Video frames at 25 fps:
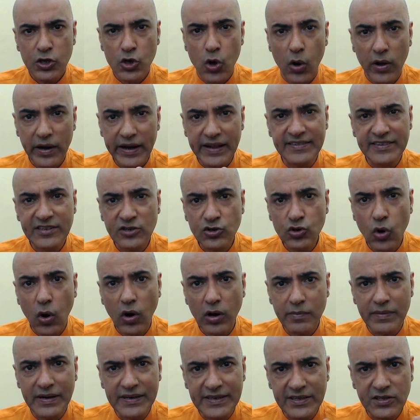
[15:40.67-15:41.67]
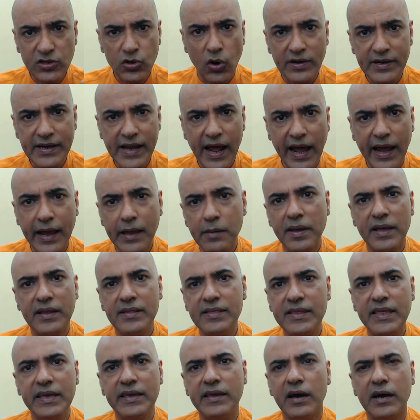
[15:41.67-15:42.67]
your installments on time in
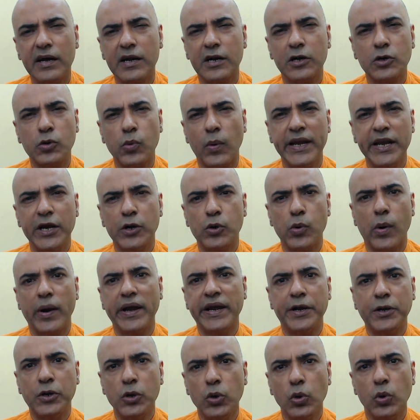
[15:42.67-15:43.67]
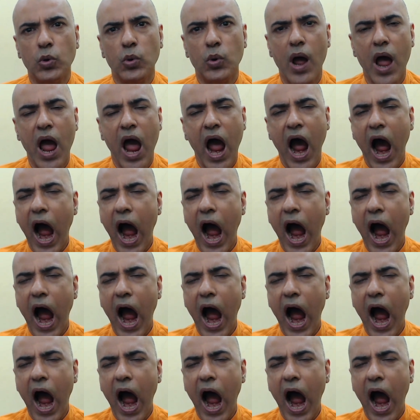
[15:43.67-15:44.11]
the year 2022.